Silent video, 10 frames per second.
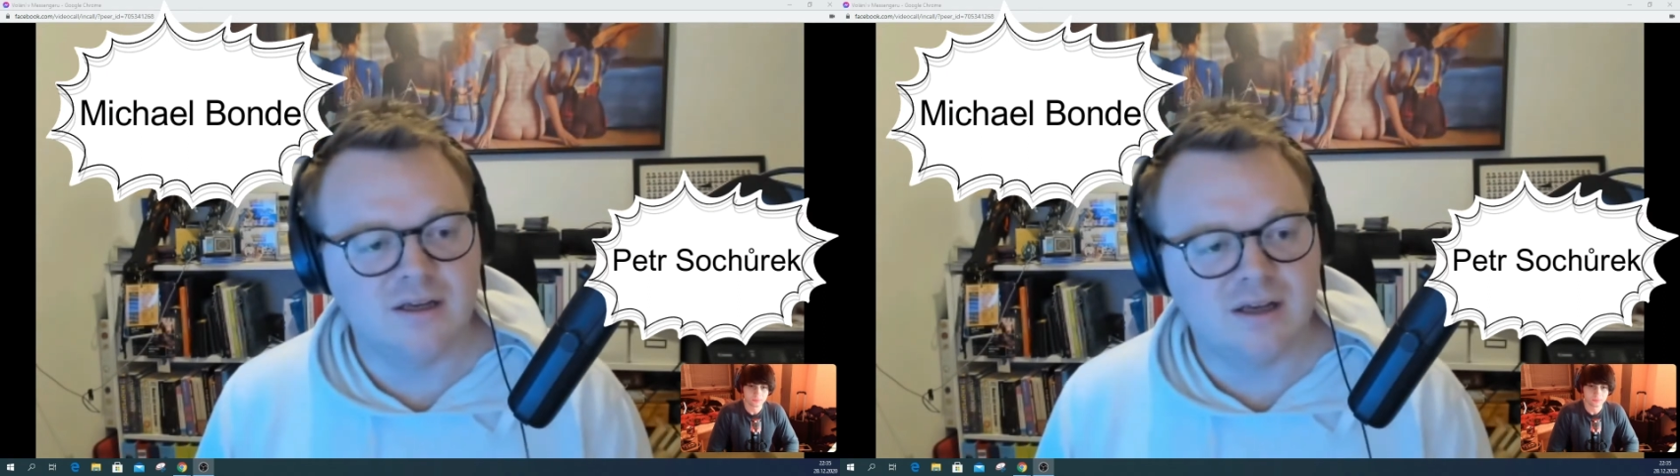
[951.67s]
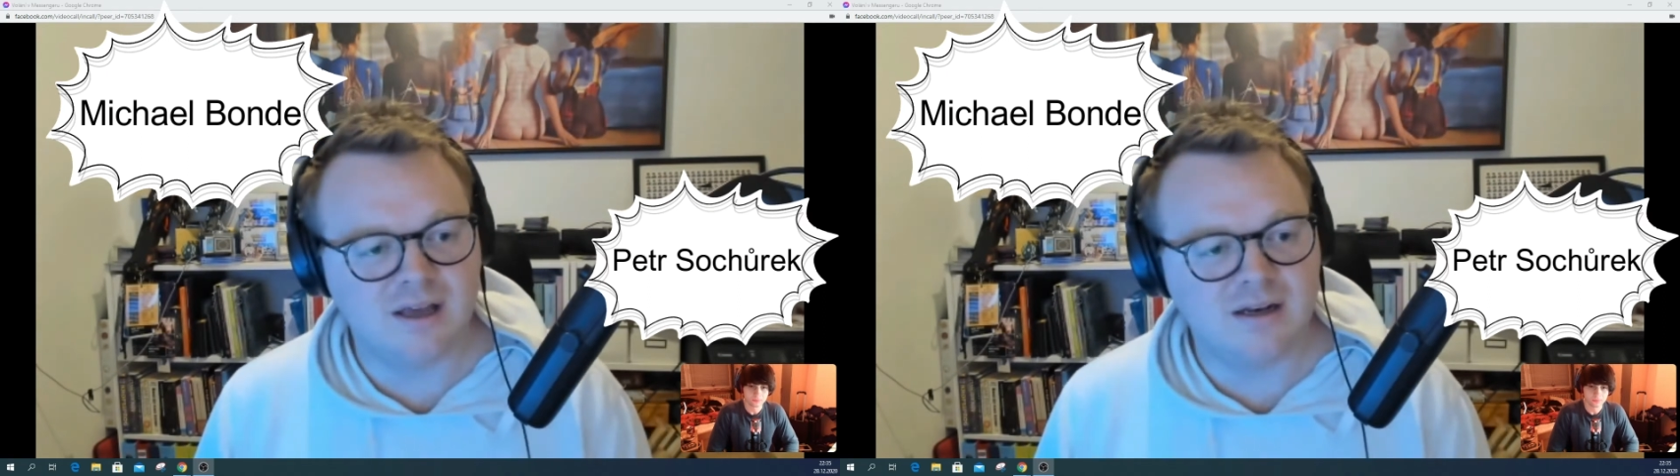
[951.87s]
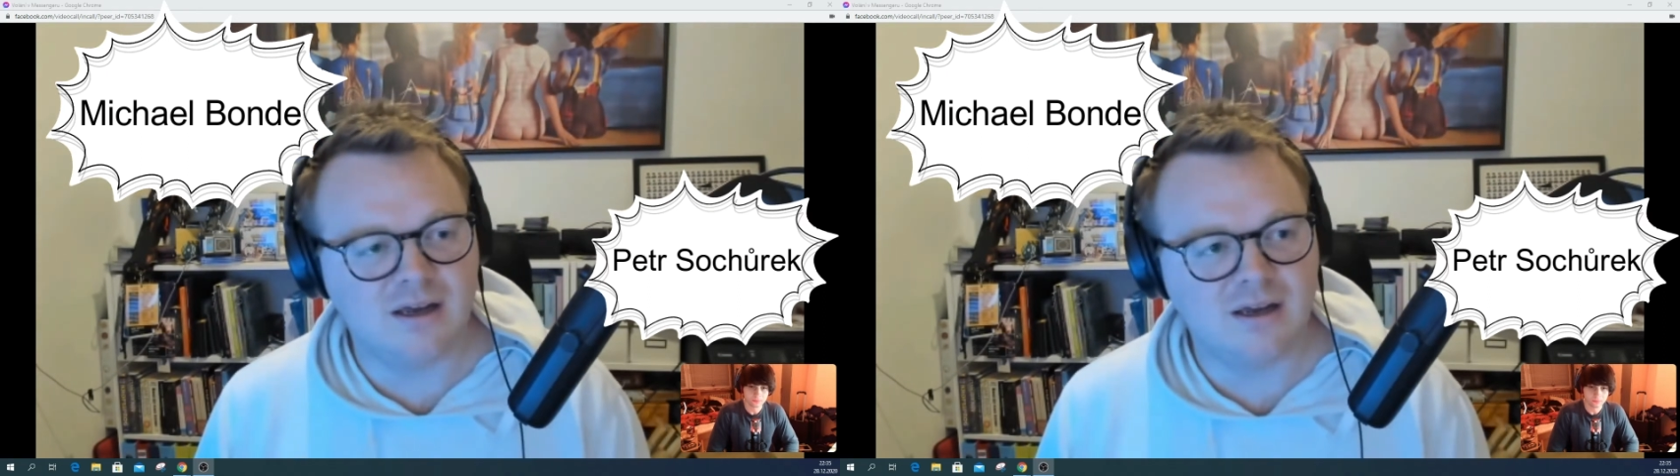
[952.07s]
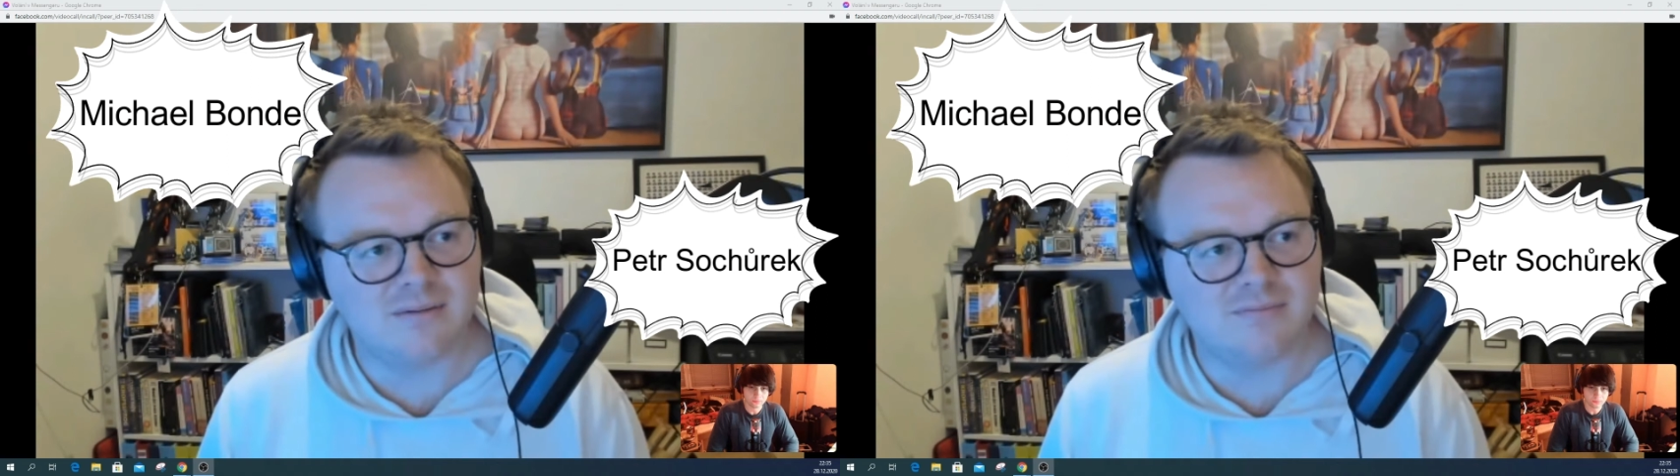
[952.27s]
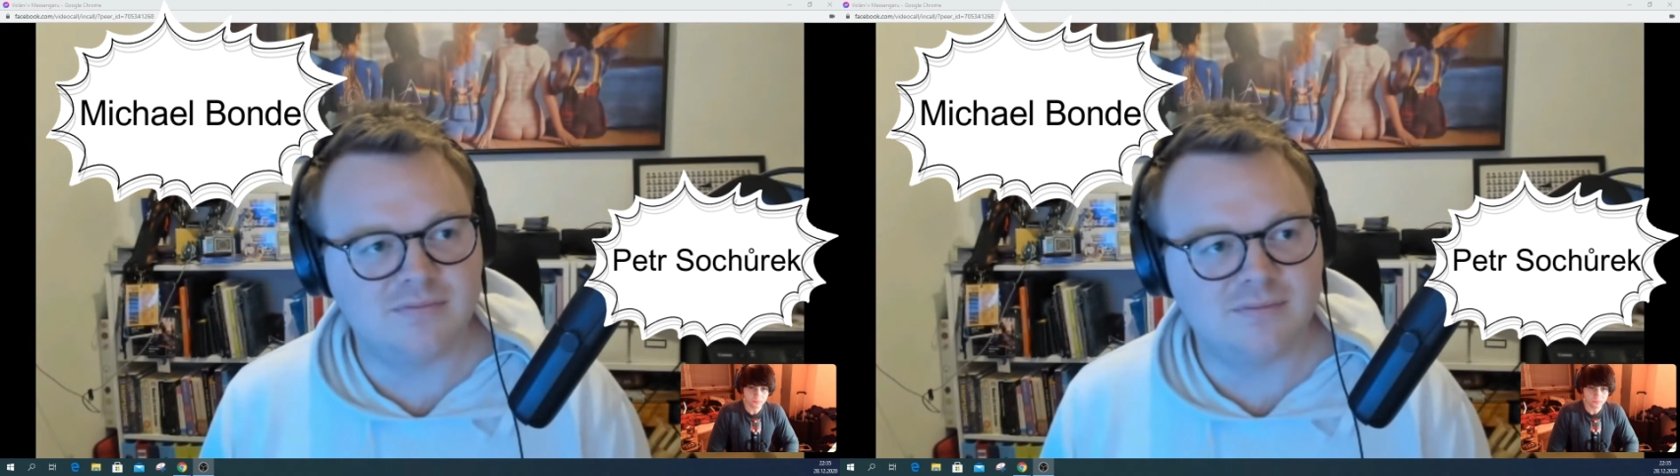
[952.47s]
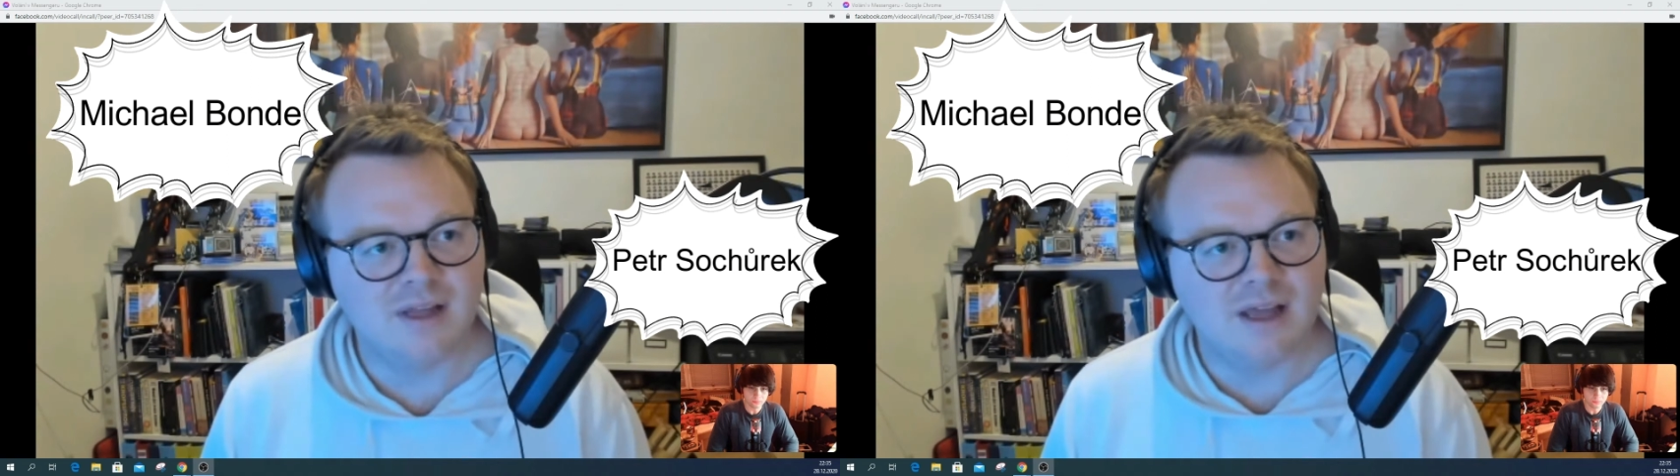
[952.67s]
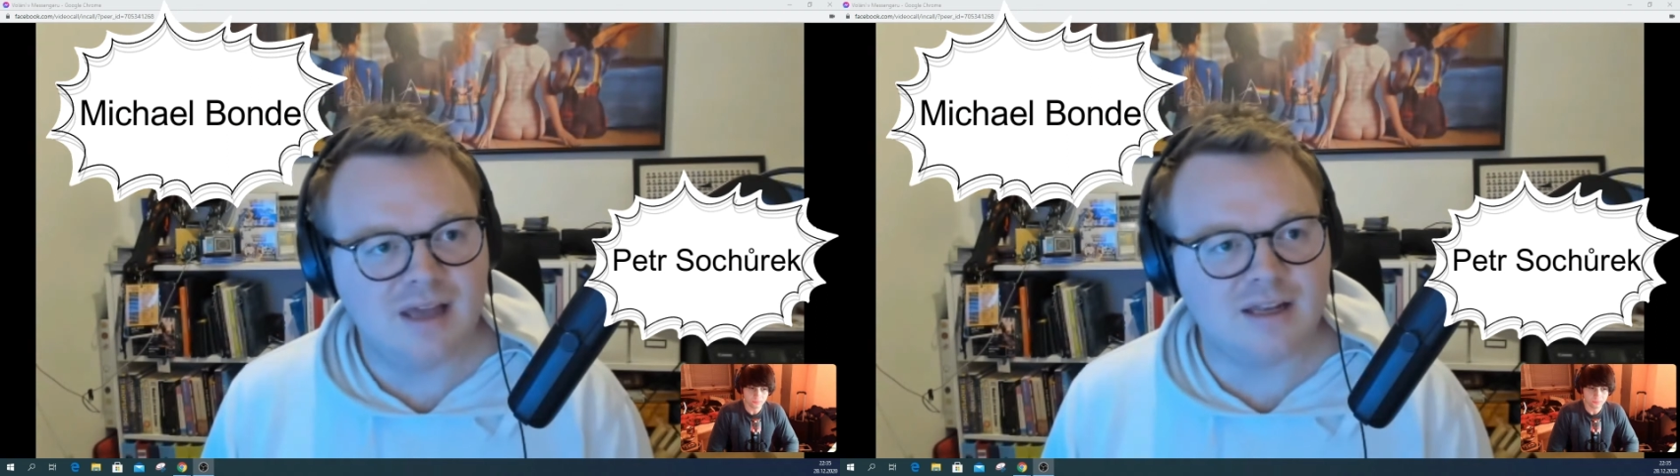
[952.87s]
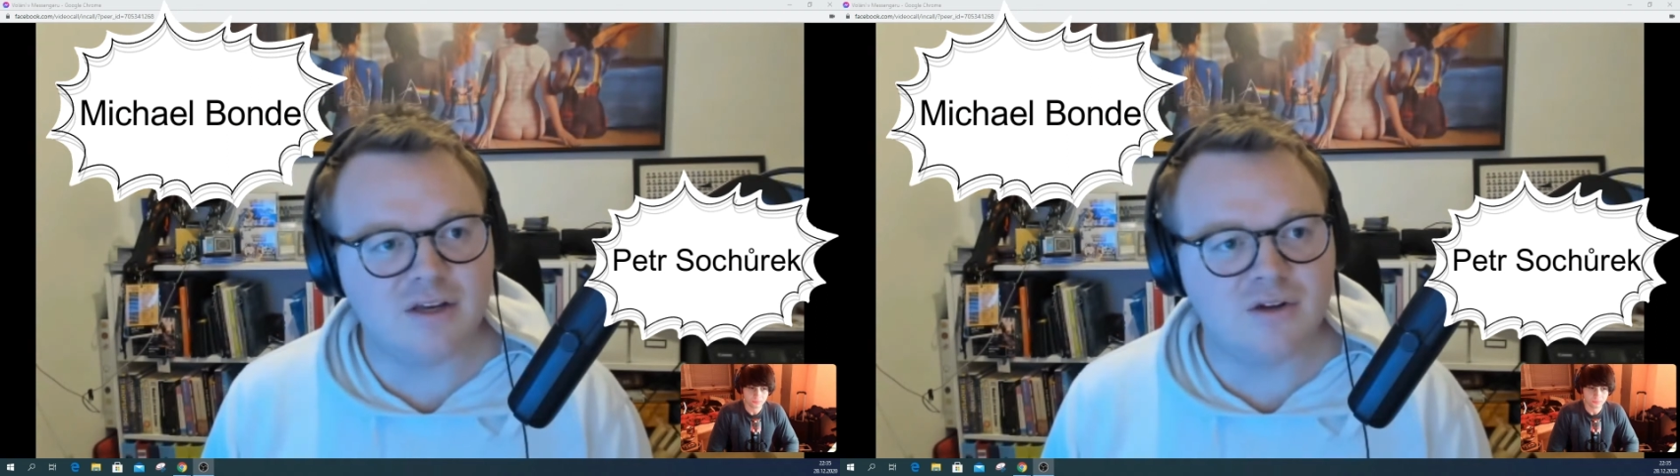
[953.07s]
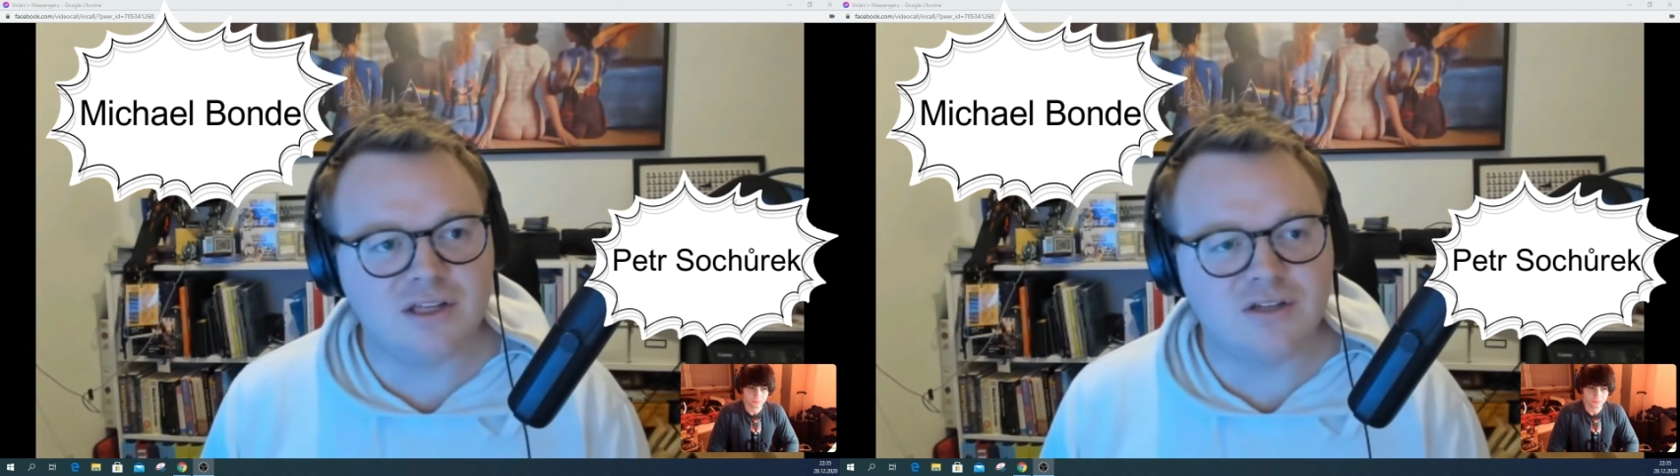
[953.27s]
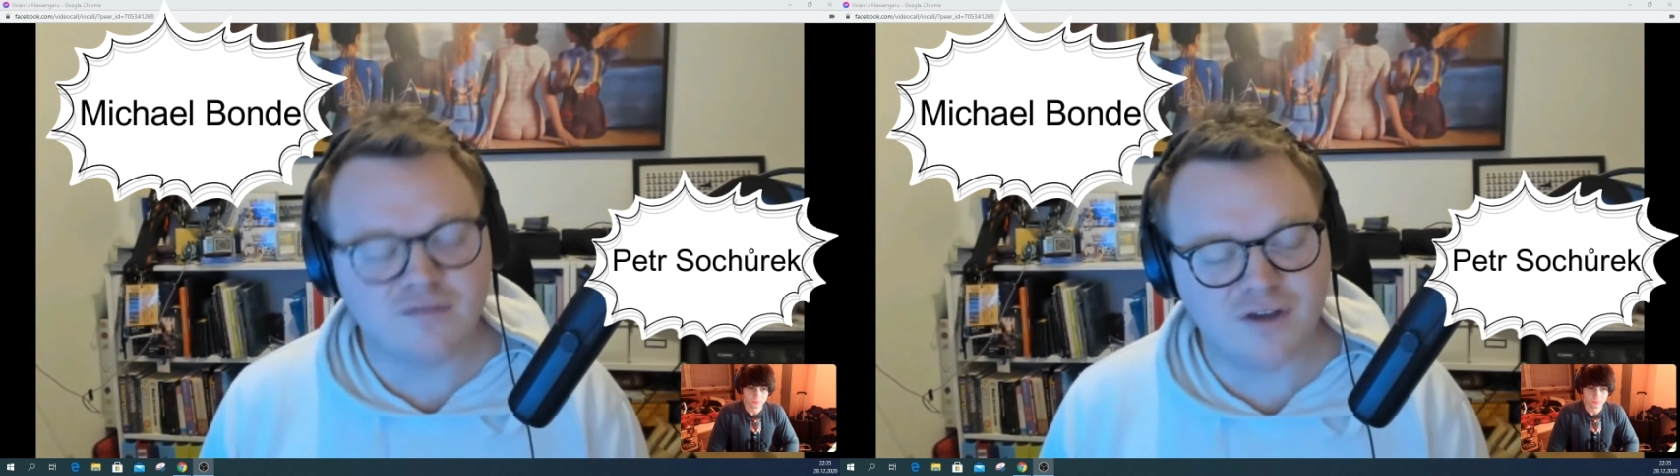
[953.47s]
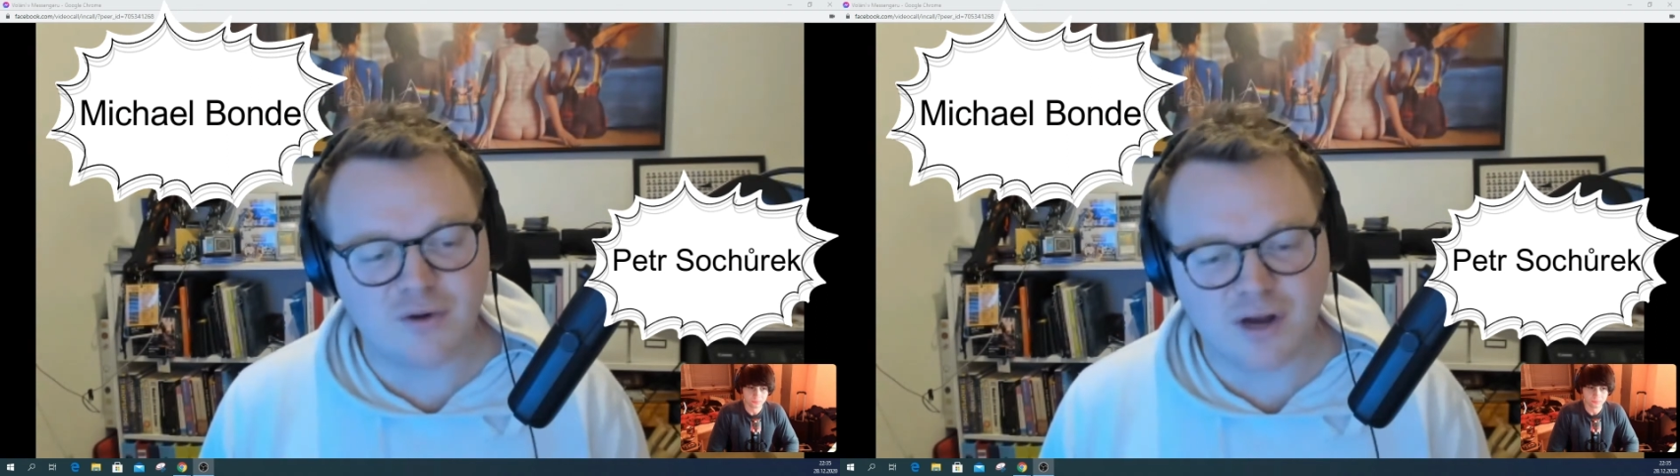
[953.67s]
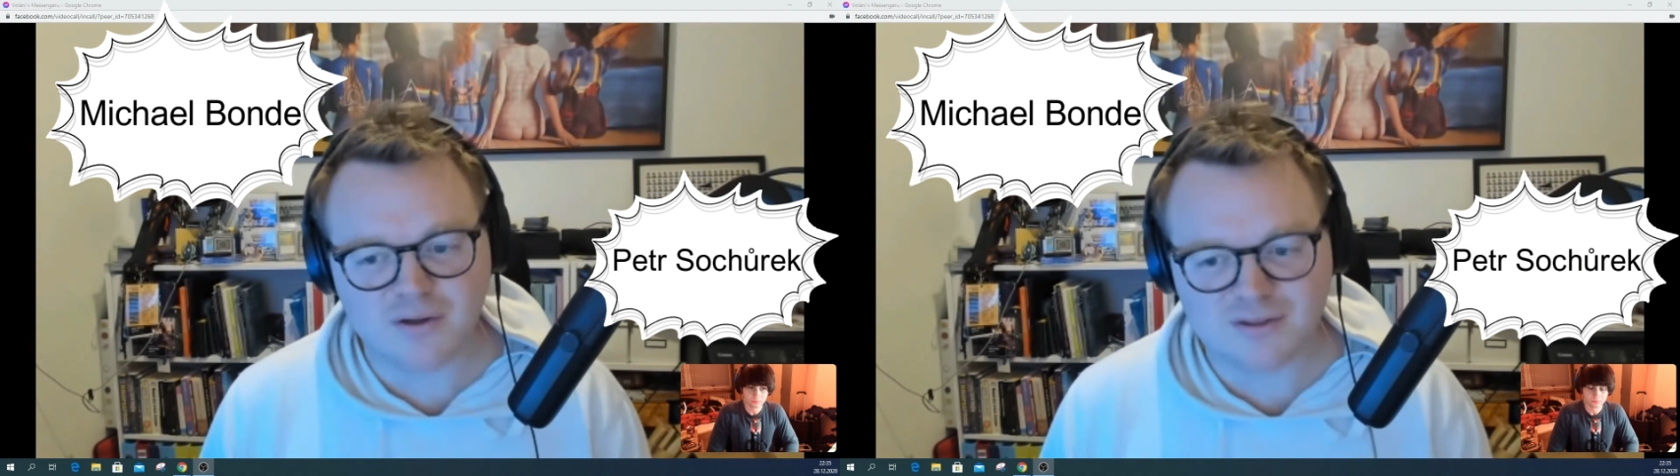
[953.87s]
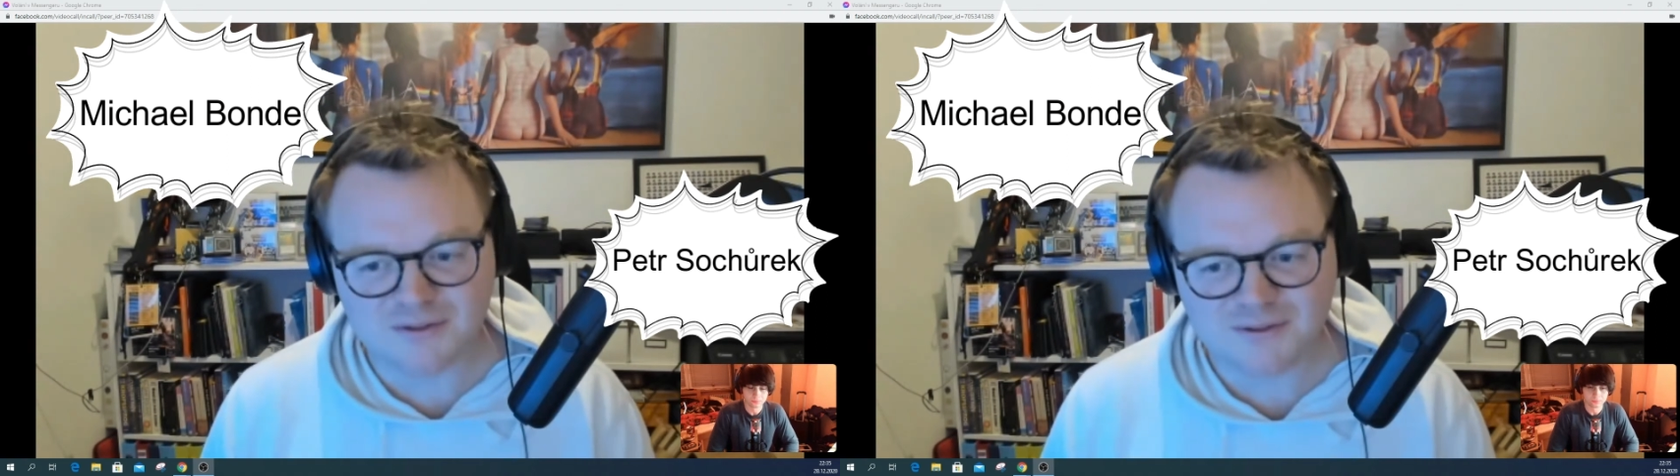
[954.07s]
And then you need to figure out